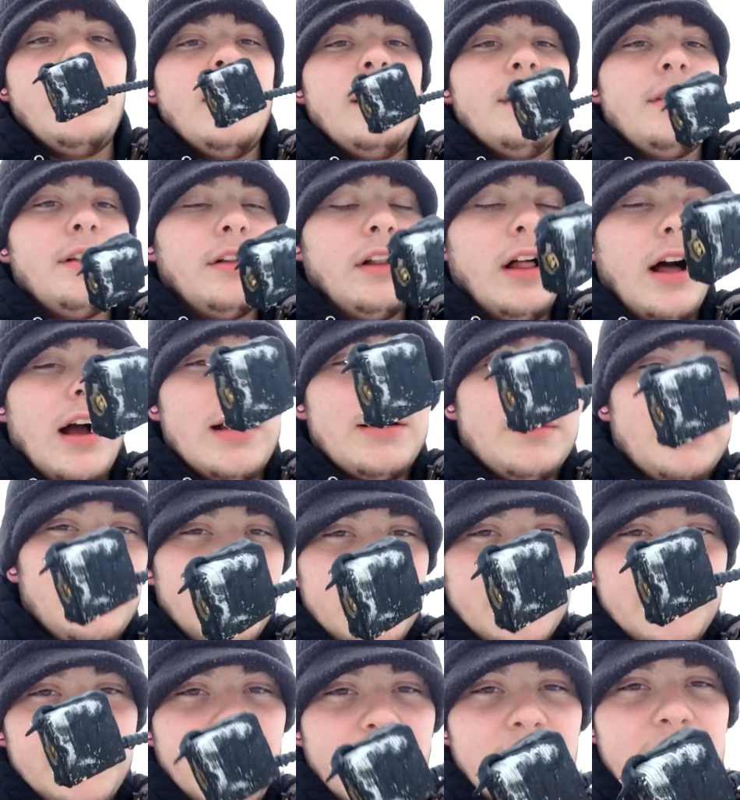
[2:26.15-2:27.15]
The lock
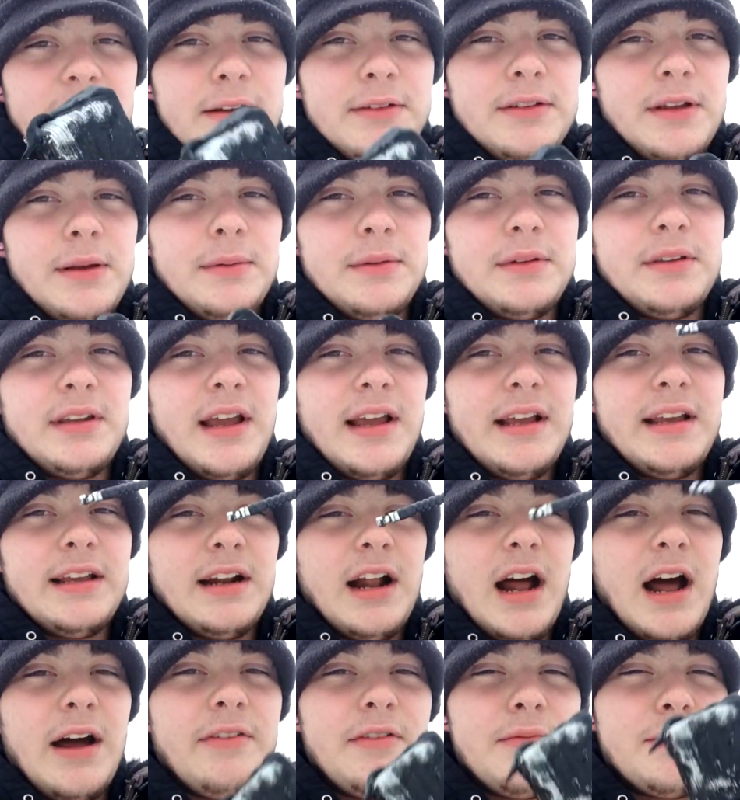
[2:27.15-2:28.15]
works fine. I was able to take it
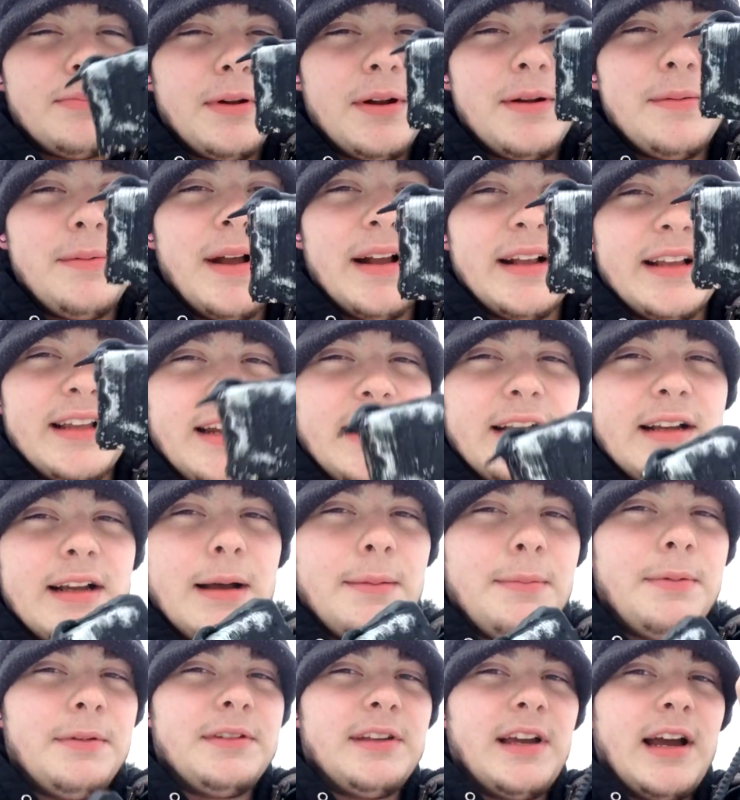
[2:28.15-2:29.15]
off and put it back in a
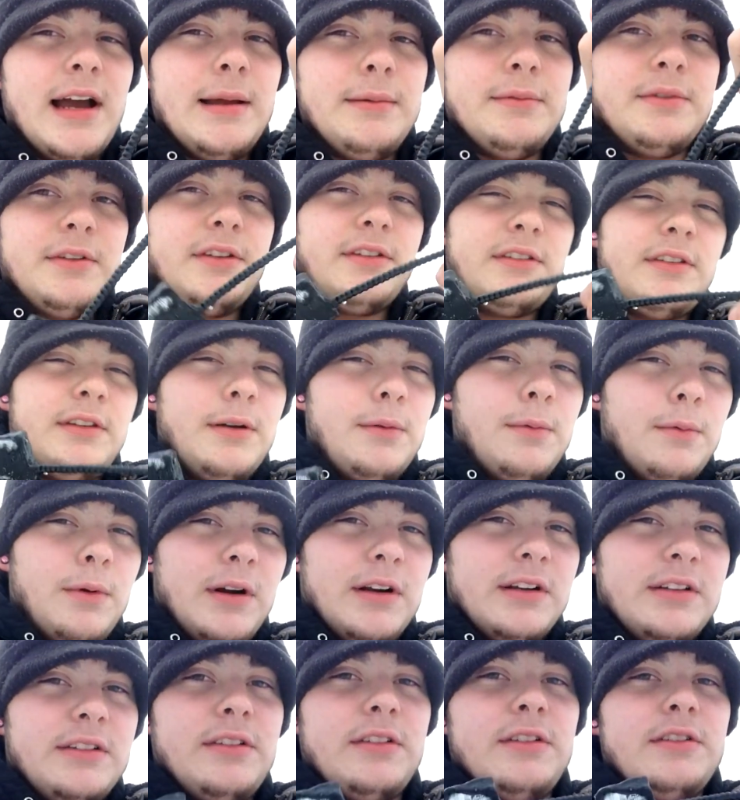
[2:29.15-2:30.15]
couple times. It still
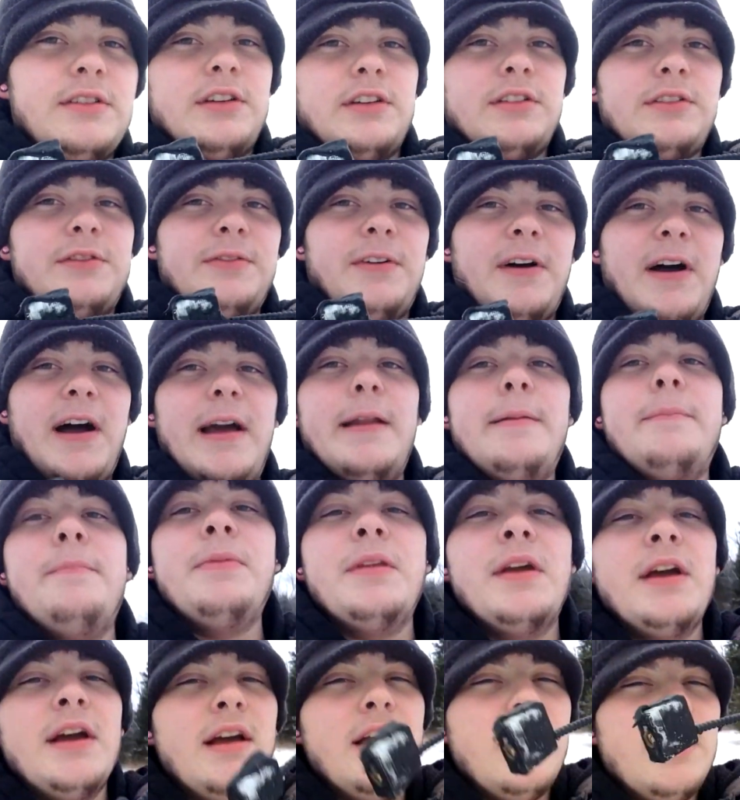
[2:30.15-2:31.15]
works just fine.
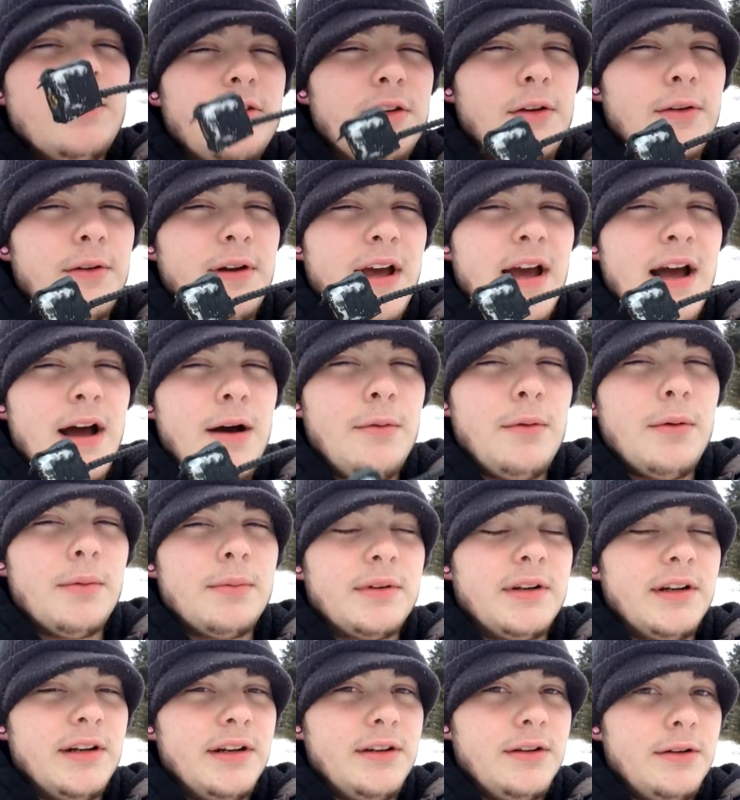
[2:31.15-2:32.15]
So now what
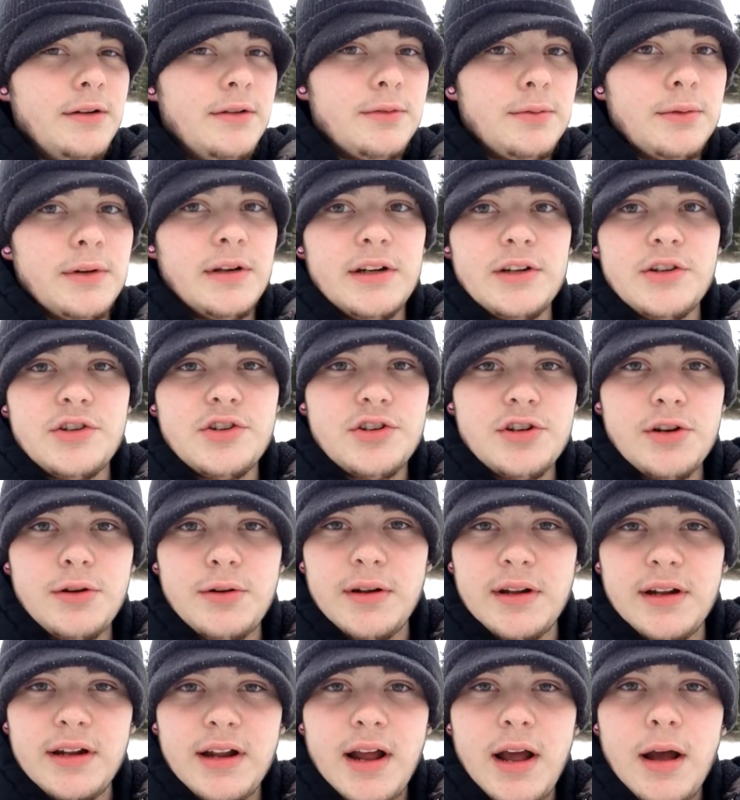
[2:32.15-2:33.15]
we're going to do is we're going to
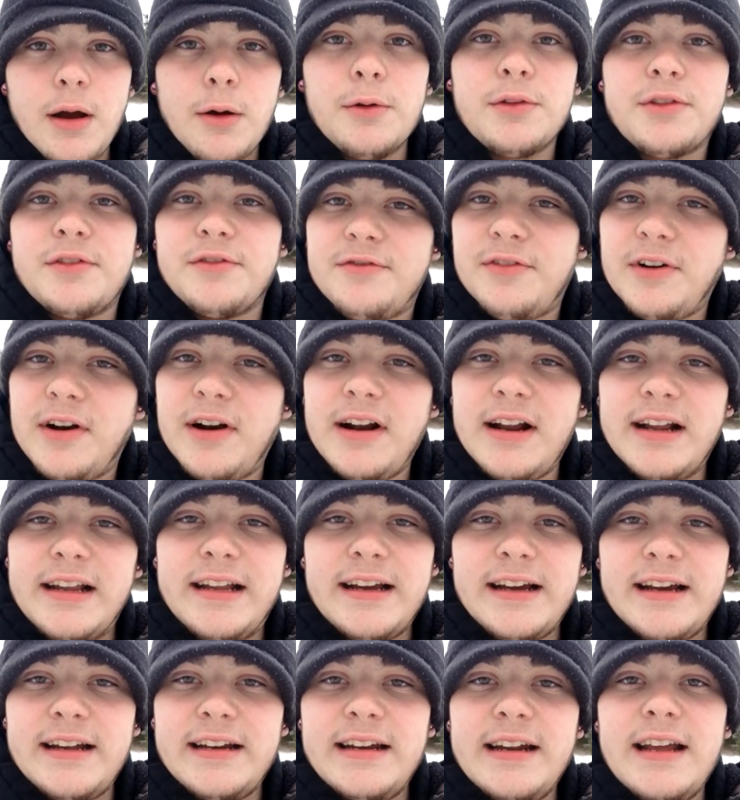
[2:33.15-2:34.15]
shoot it with the very
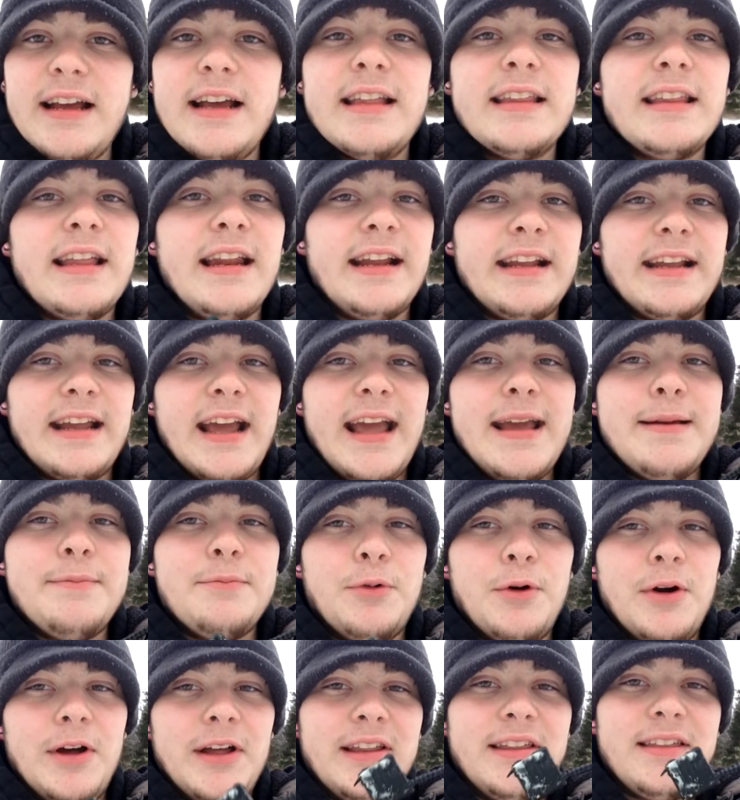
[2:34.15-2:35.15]
gun that it came
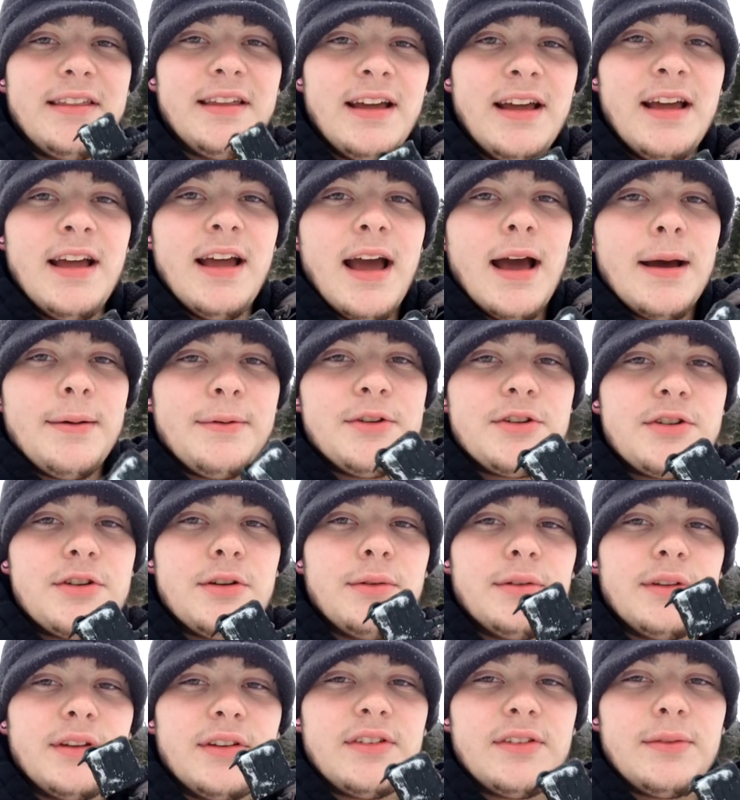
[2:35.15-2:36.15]
with. I'm going to
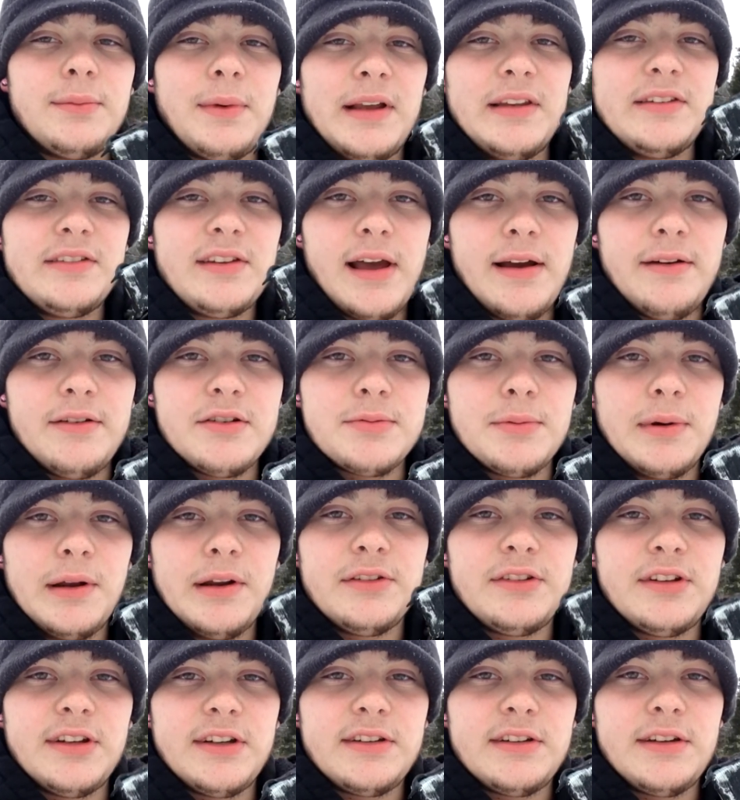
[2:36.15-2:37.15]
shoot with my Savage
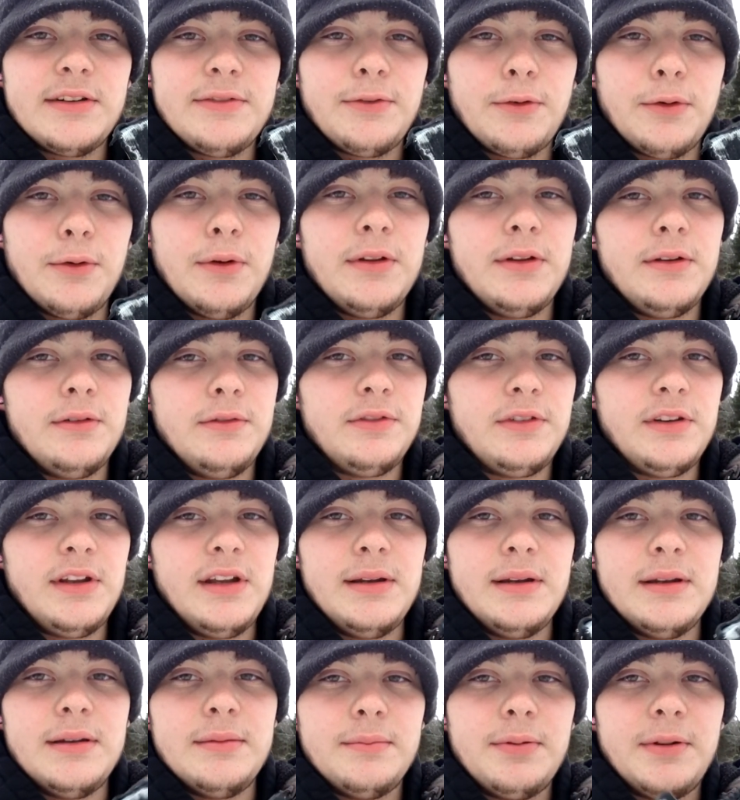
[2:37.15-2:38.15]
Model 64 that you've
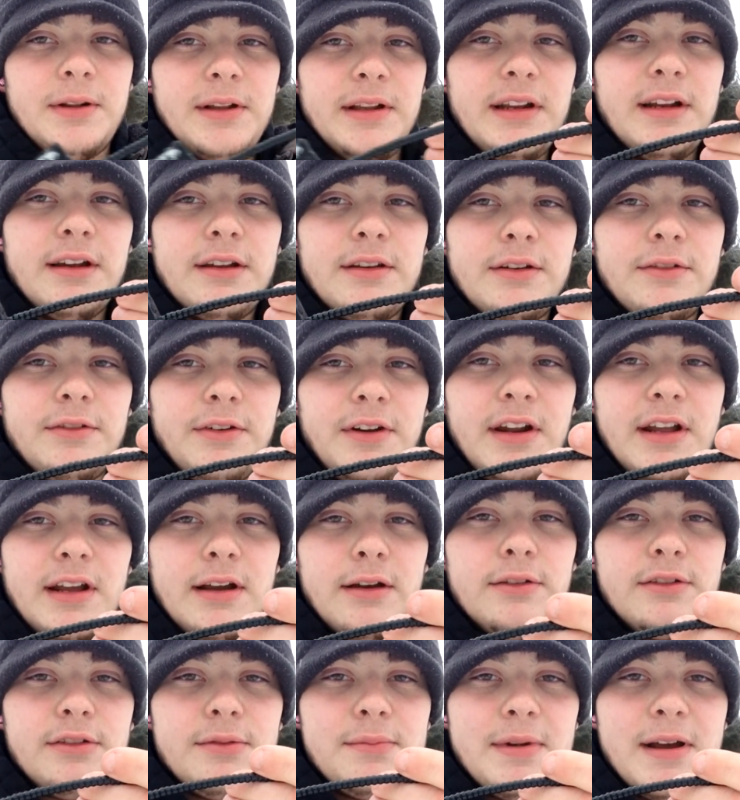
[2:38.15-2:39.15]
seen in plenty other
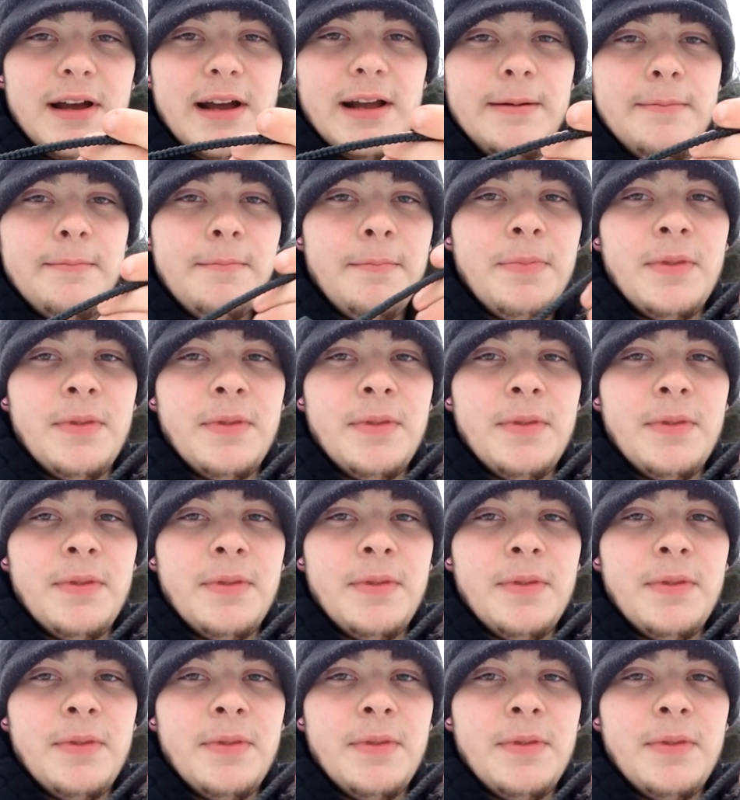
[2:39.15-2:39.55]
videos of mine.